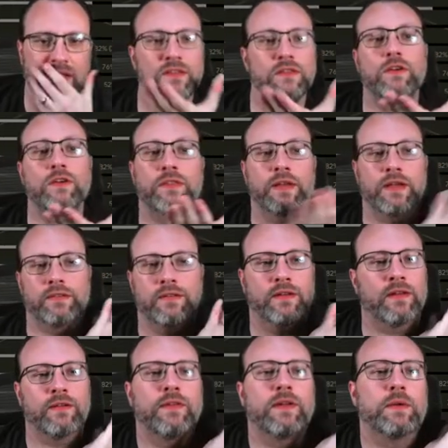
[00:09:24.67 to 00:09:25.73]
Good thing is I don't
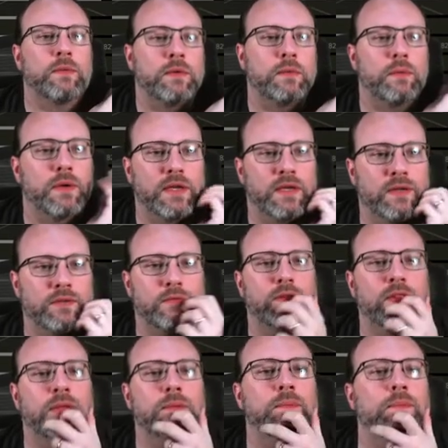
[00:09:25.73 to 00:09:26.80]
have anyone to bring in for
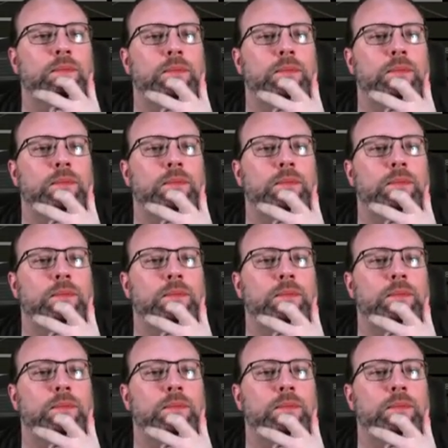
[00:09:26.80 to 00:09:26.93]
them.